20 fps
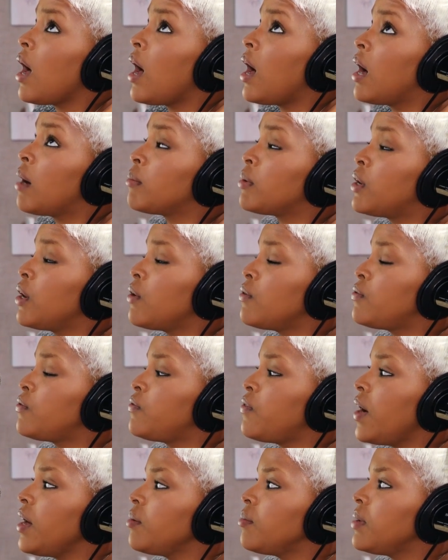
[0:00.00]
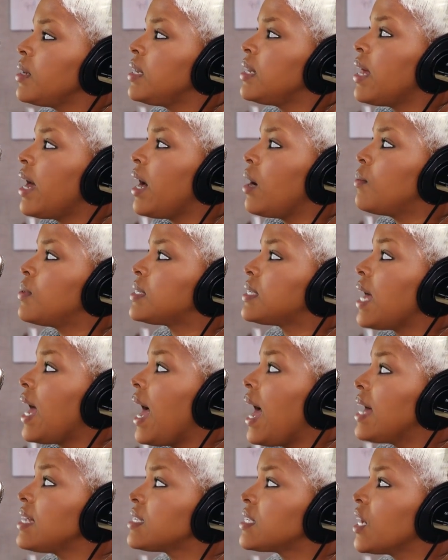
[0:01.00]
um, GoFundMe now is
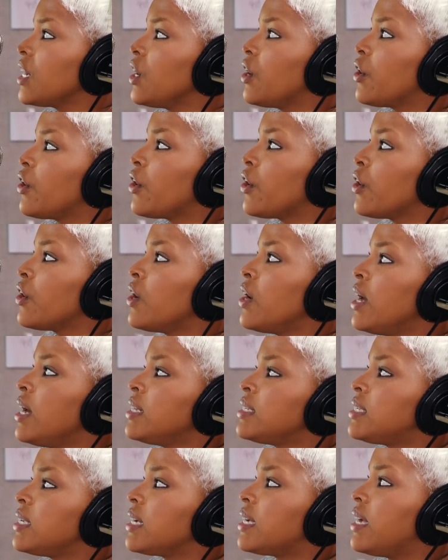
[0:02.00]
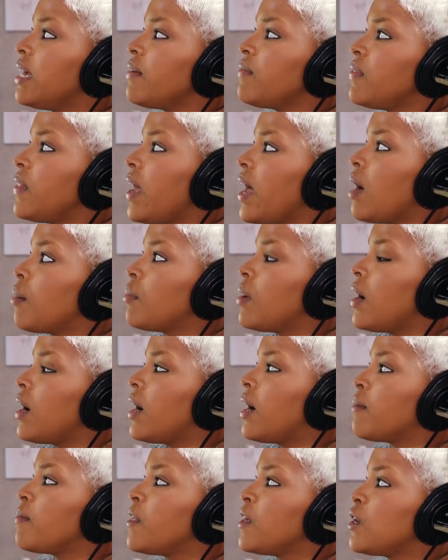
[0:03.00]
asking her to give them,
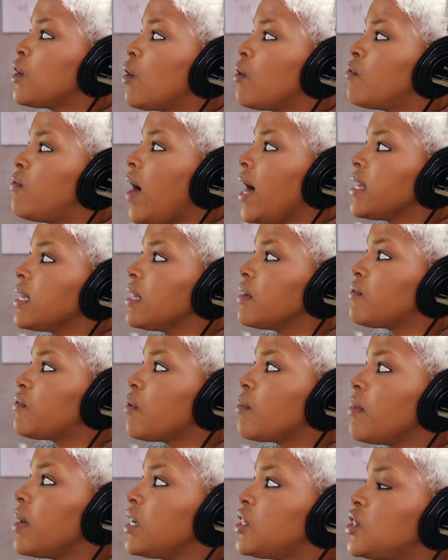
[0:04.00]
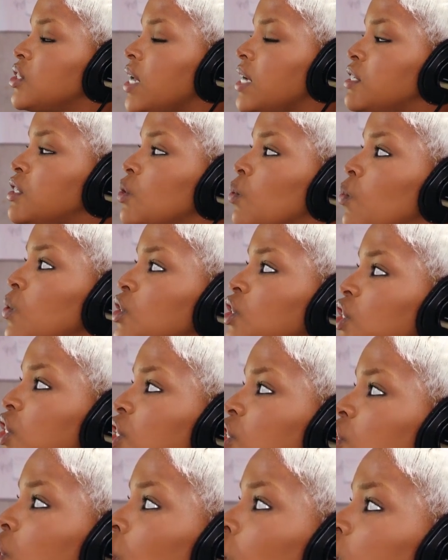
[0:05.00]
um, you know, vital information as to what
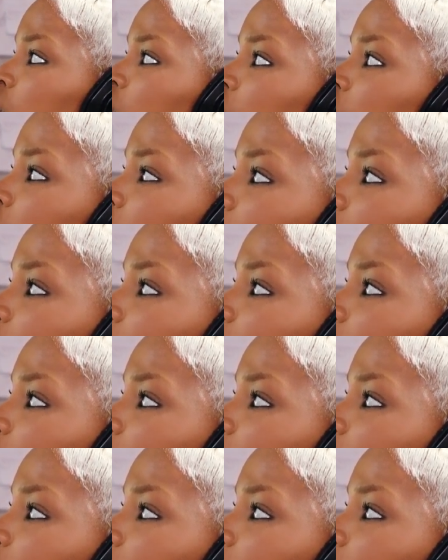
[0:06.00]
she's going